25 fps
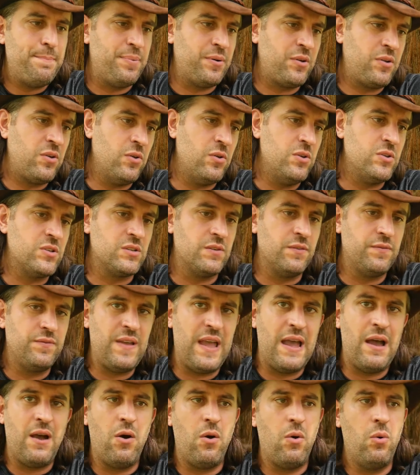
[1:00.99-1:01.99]
because of
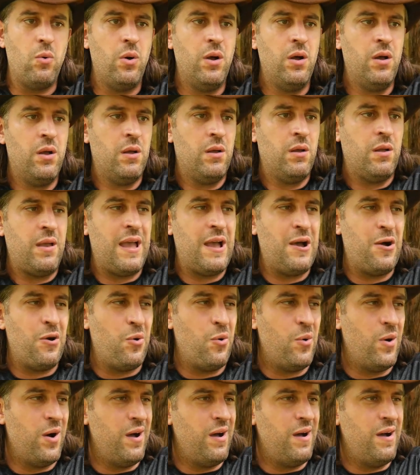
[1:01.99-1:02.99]
how
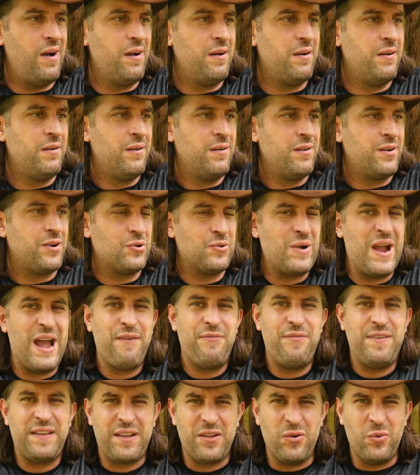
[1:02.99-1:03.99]

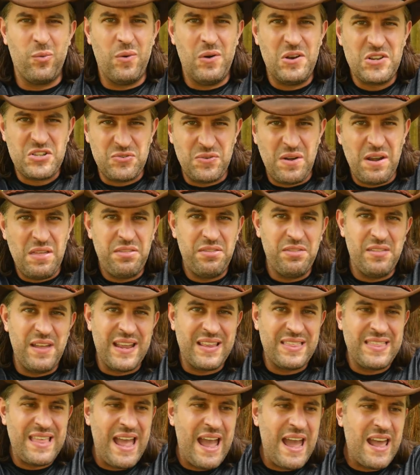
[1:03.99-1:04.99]
graphic it was or anything
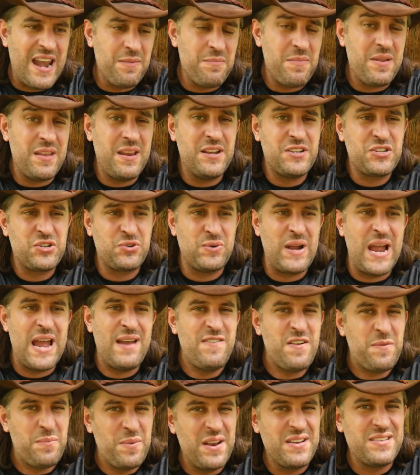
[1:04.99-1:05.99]
like that. I mean, it's
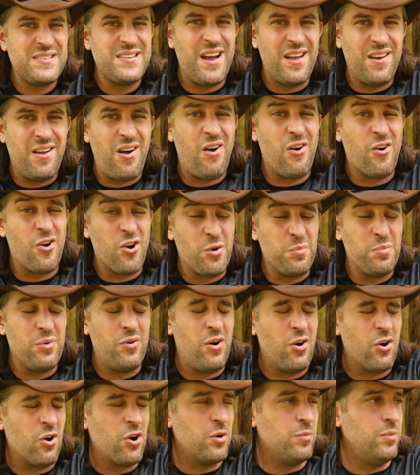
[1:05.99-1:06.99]
graphic, but it's not
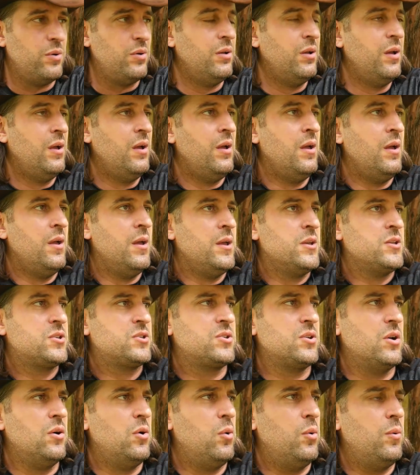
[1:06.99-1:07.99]
horrible.
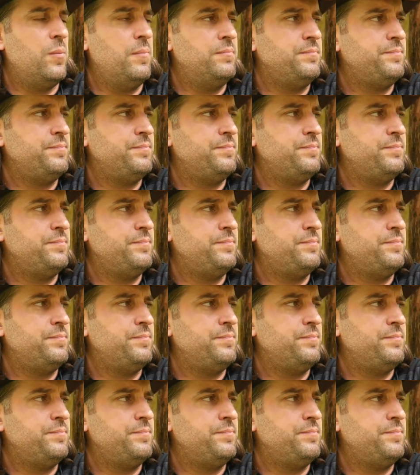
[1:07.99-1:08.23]
So